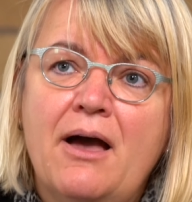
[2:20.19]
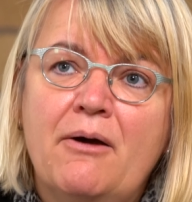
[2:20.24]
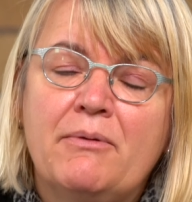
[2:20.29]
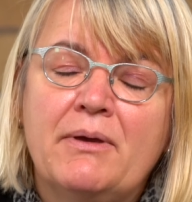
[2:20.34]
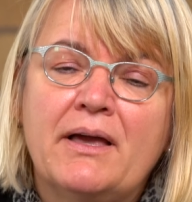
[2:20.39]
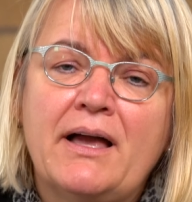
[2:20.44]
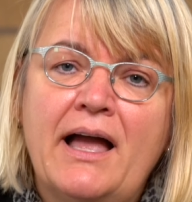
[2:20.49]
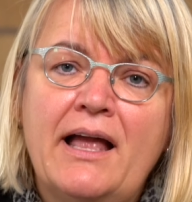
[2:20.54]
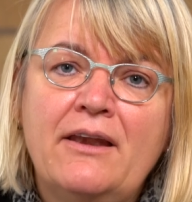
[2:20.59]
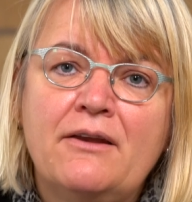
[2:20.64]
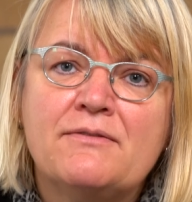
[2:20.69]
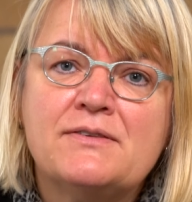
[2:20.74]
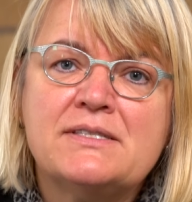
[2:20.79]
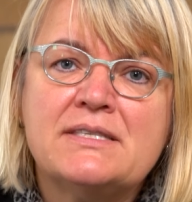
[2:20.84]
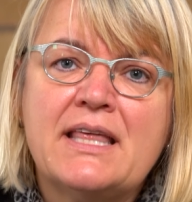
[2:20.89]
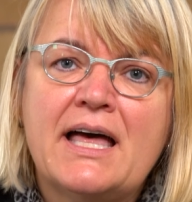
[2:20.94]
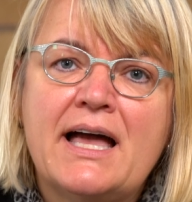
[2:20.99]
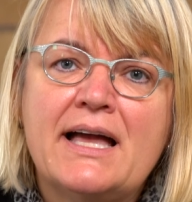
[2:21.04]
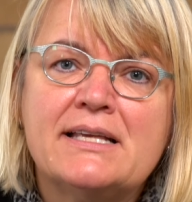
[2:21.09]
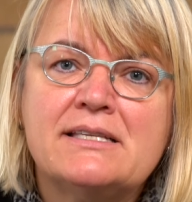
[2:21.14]
We kind of
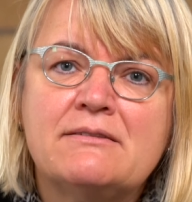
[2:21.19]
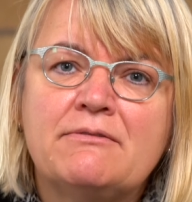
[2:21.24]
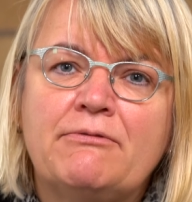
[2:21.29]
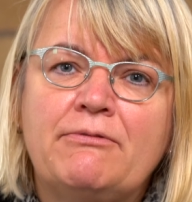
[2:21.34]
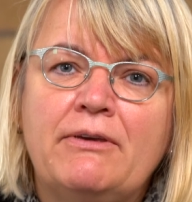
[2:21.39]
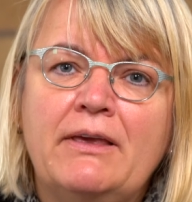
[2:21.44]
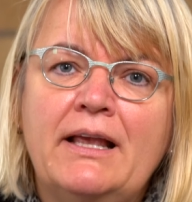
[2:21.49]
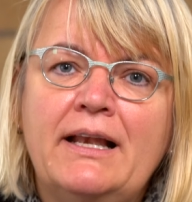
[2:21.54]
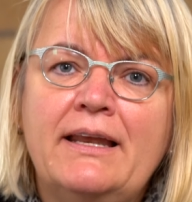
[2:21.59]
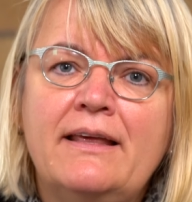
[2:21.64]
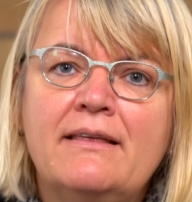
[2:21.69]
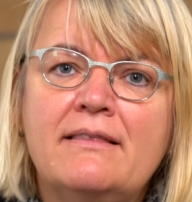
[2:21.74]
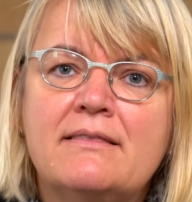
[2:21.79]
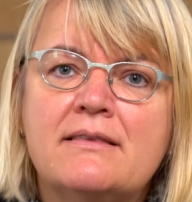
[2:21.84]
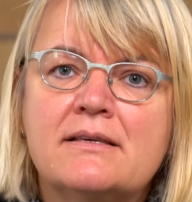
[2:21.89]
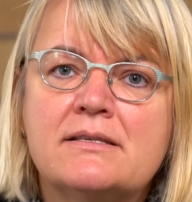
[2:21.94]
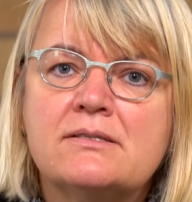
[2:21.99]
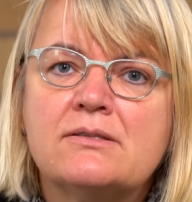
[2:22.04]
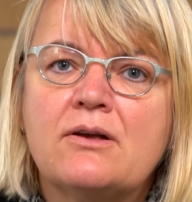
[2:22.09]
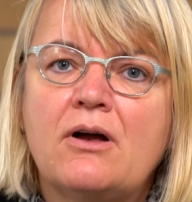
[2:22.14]
start feeling
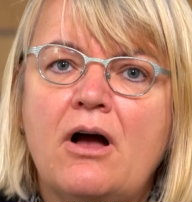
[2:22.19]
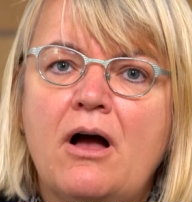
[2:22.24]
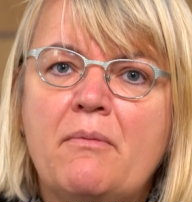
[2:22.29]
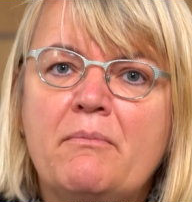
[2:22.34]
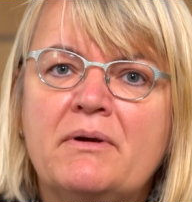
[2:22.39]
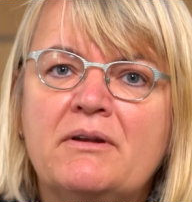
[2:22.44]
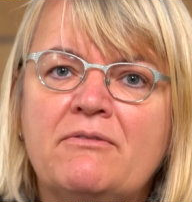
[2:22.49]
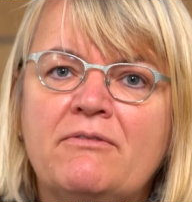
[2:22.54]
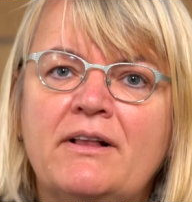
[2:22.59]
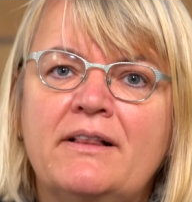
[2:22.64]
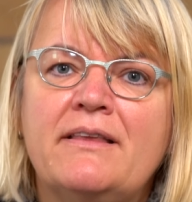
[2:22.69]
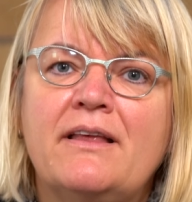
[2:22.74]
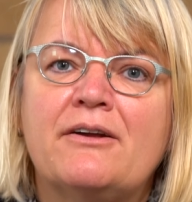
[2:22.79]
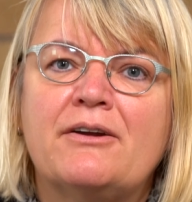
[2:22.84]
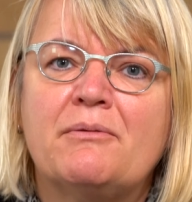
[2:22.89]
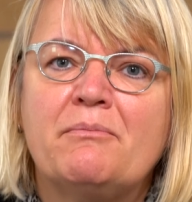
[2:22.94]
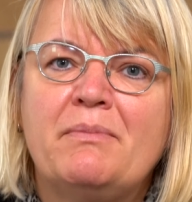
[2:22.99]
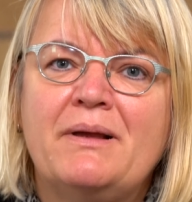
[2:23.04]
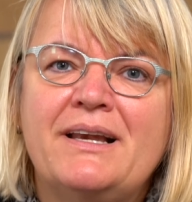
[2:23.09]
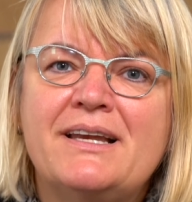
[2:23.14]
this common
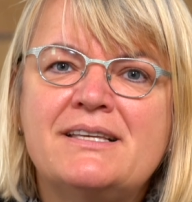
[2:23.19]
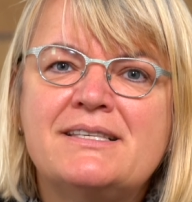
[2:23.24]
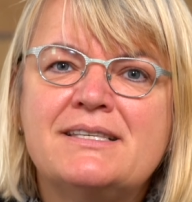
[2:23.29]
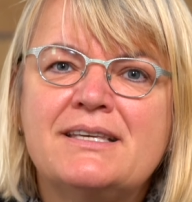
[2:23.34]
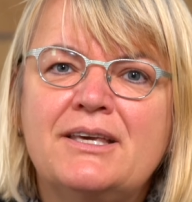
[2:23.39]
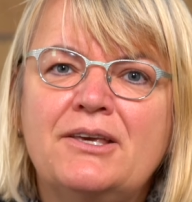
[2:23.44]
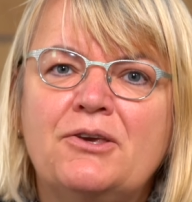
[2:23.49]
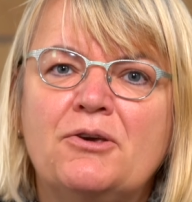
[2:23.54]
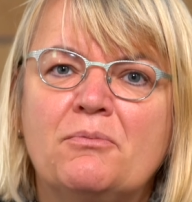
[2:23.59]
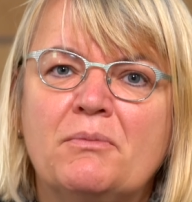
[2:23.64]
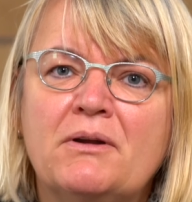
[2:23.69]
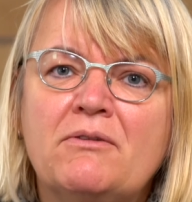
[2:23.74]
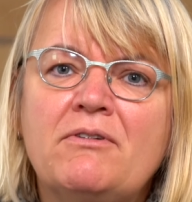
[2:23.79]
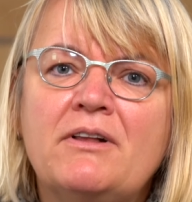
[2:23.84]
vulnerability, human